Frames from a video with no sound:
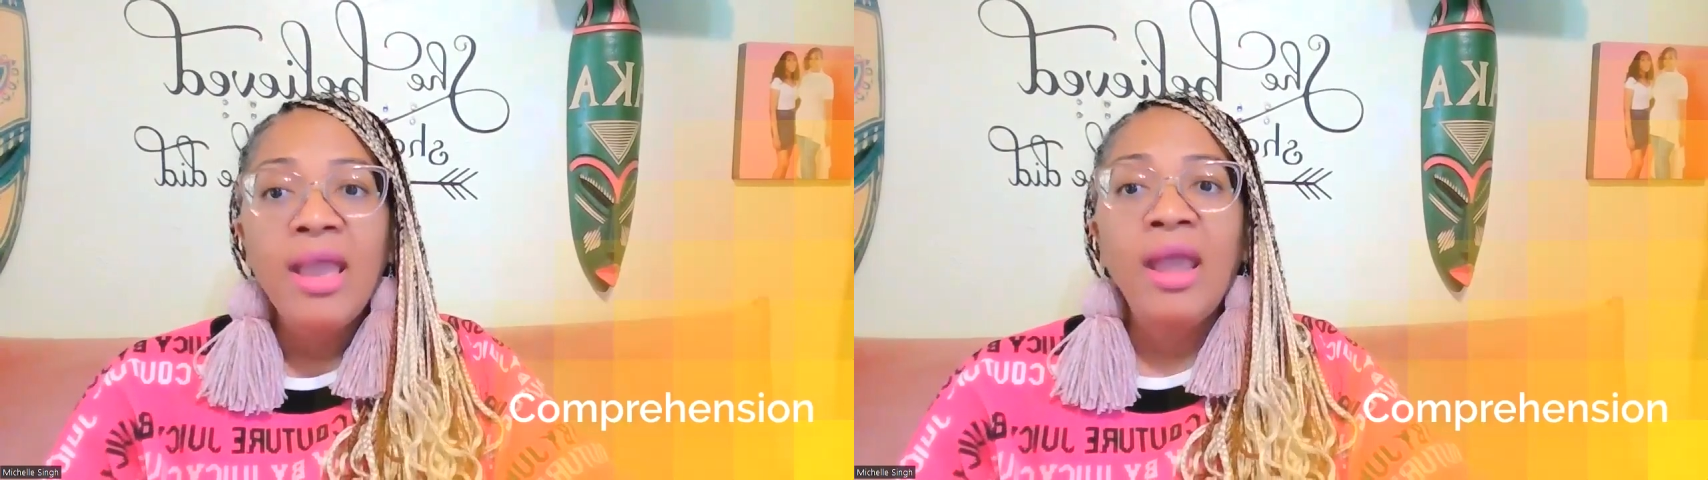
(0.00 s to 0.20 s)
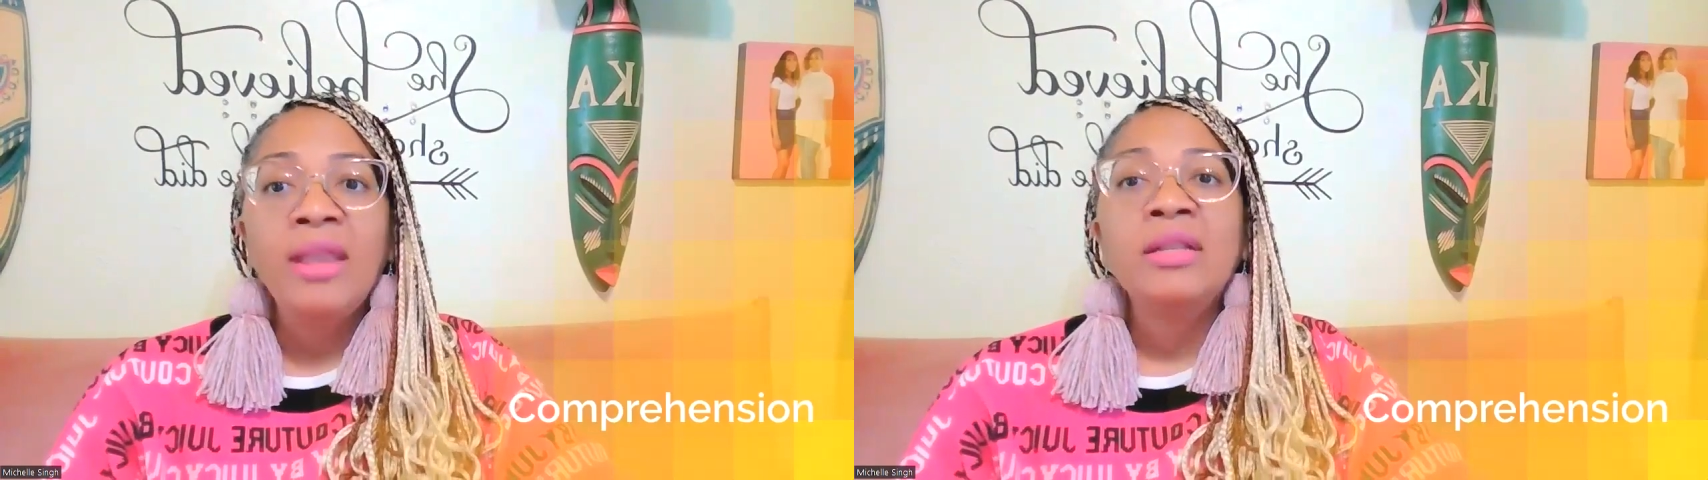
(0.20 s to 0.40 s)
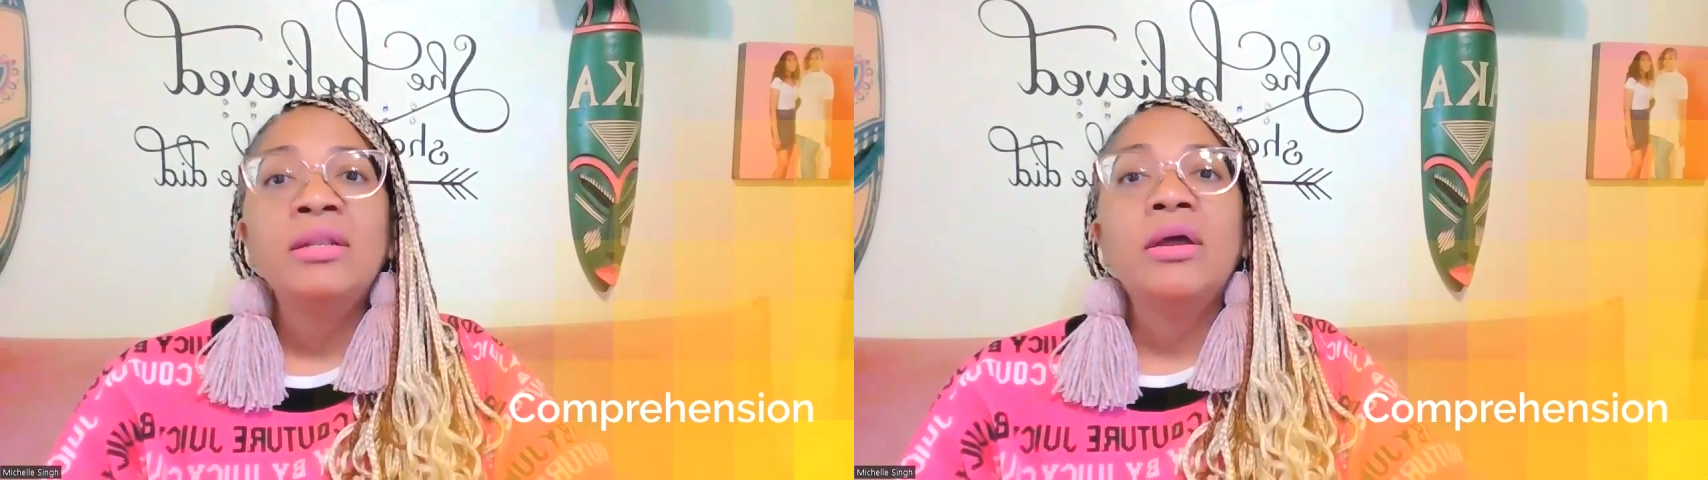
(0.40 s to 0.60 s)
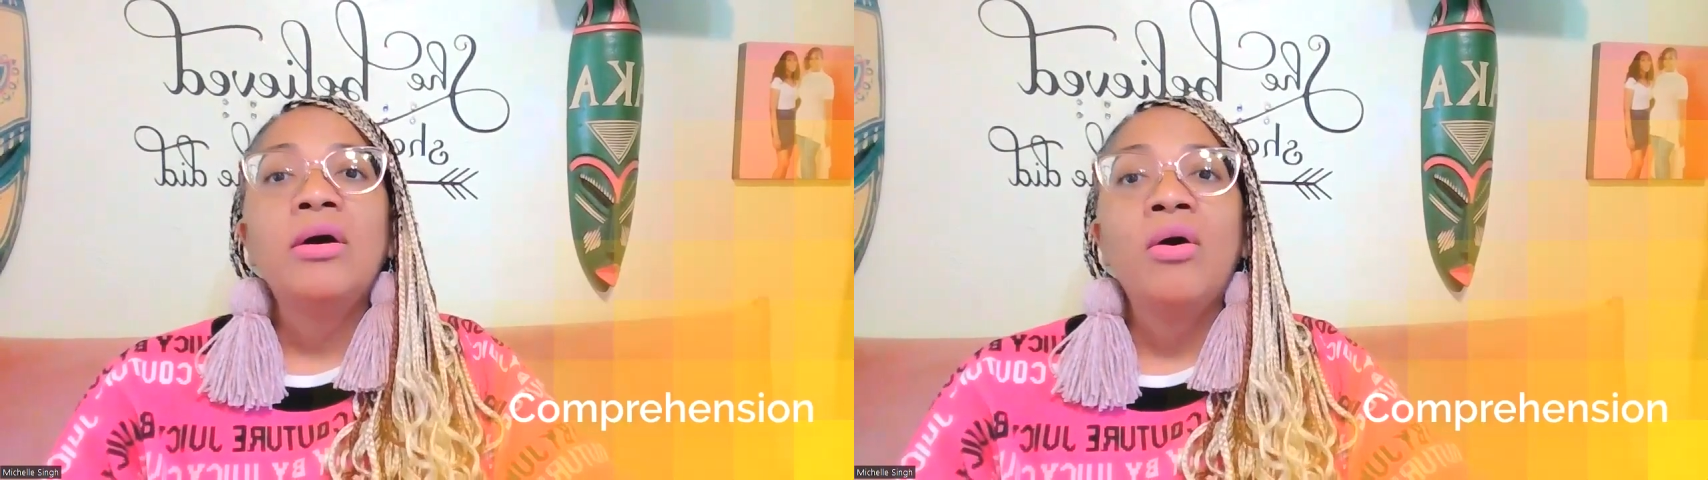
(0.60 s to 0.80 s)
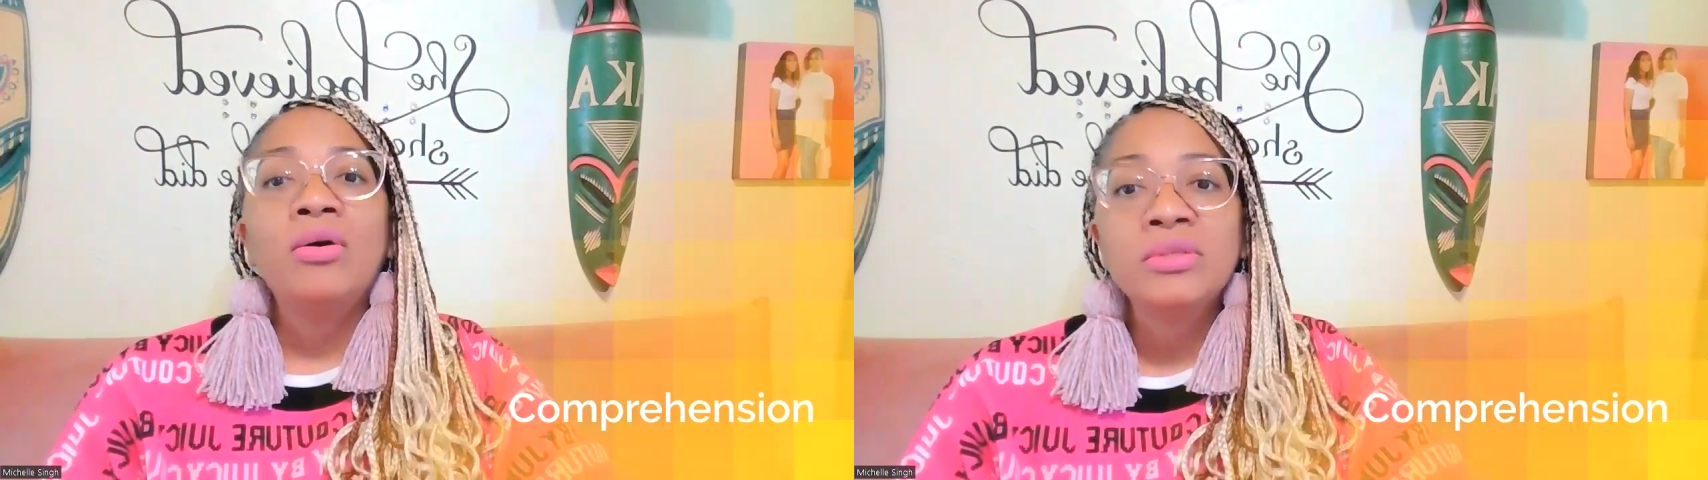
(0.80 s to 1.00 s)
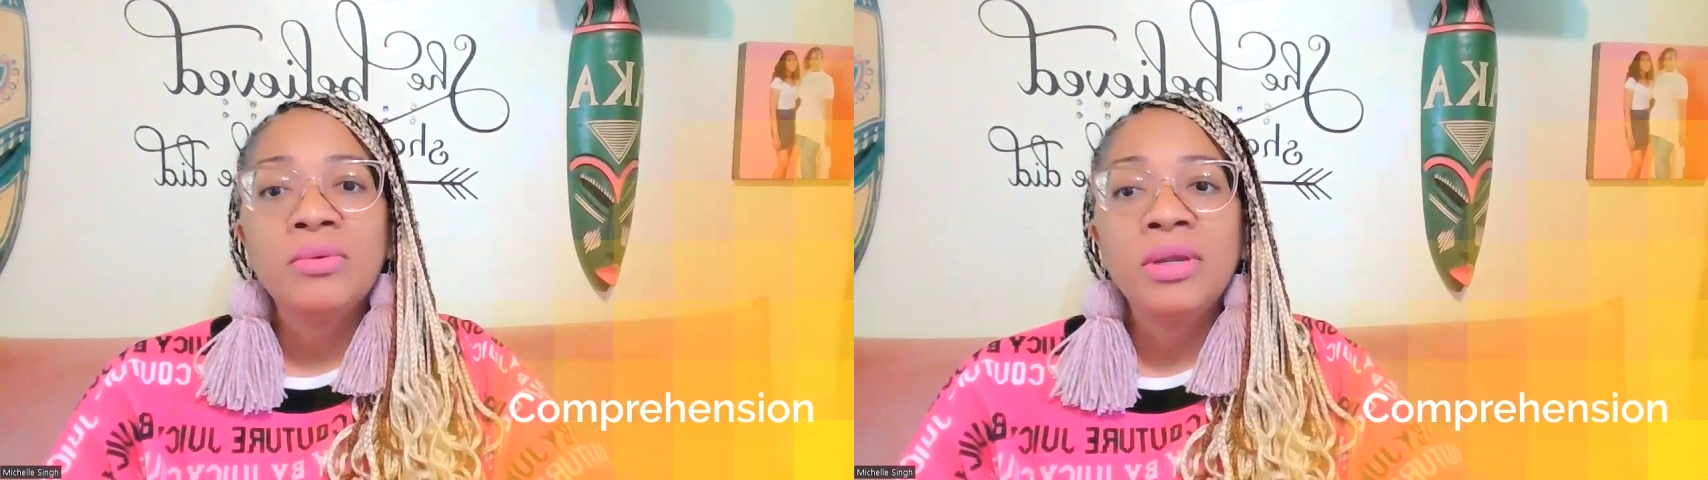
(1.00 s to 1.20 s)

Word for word: And it also